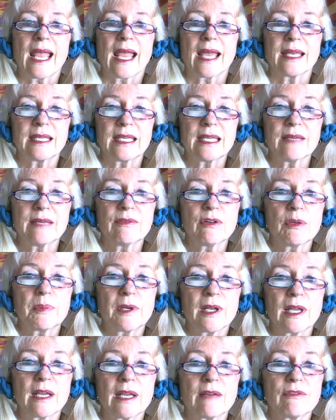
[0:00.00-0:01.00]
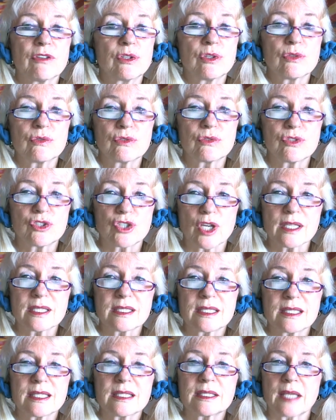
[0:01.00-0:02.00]
and he will play with you
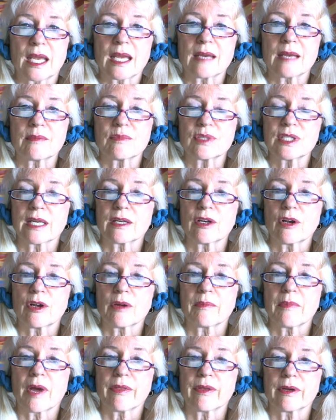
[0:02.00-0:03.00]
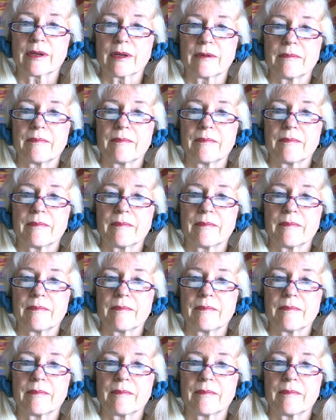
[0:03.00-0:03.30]
just the same," said her mother.